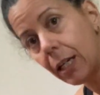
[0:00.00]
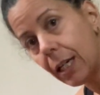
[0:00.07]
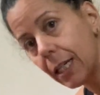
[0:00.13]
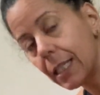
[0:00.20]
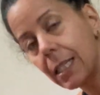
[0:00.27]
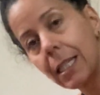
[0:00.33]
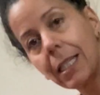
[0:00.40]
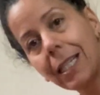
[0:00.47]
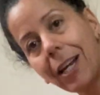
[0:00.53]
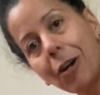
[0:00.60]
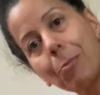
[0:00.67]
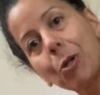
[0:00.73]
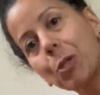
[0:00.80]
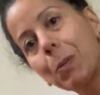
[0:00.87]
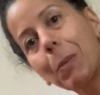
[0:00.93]
a detail
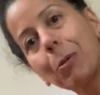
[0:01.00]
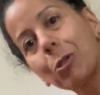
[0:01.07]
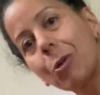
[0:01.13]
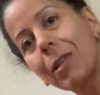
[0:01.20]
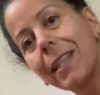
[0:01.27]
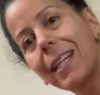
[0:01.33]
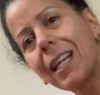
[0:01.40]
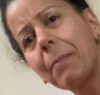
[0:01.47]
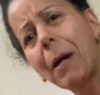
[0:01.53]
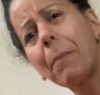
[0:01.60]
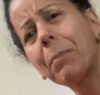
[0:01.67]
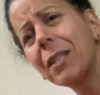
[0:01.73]
most people don't think about.